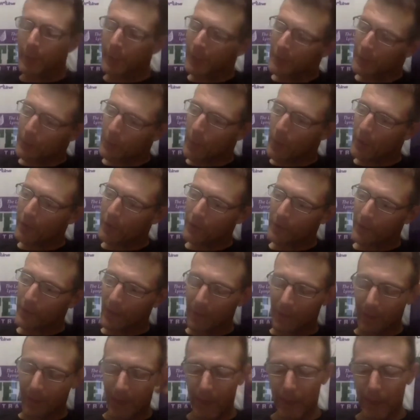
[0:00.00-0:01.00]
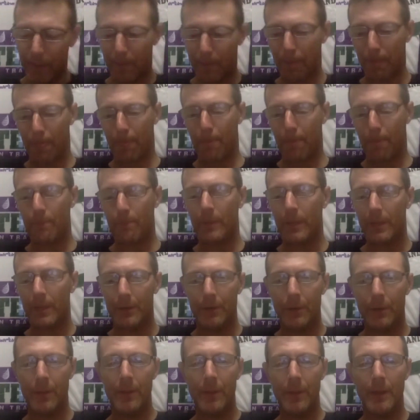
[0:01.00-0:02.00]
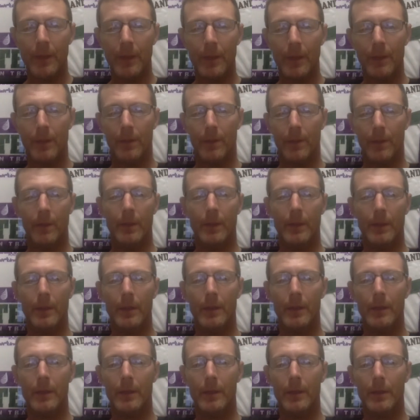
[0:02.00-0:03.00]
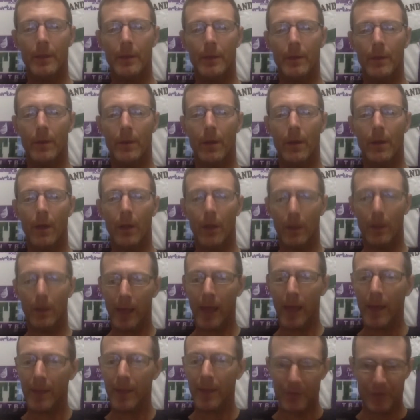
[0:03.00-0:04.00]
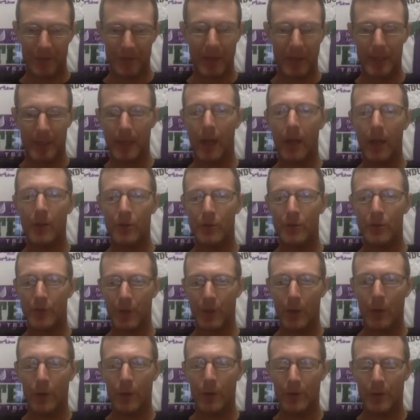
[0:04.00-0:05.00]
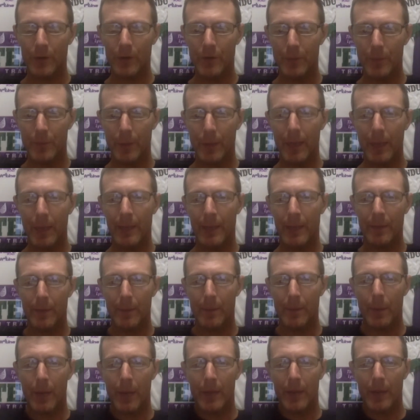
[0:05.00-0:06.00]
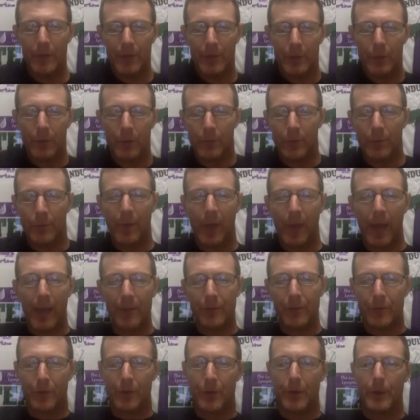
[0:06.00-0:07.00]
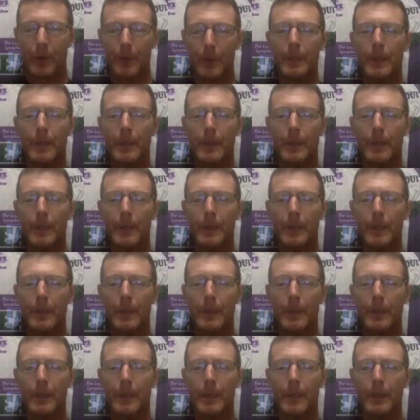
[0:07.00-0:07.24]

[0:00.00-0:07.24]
good question. I think a lot of this technology that goes into making the bicycles faster,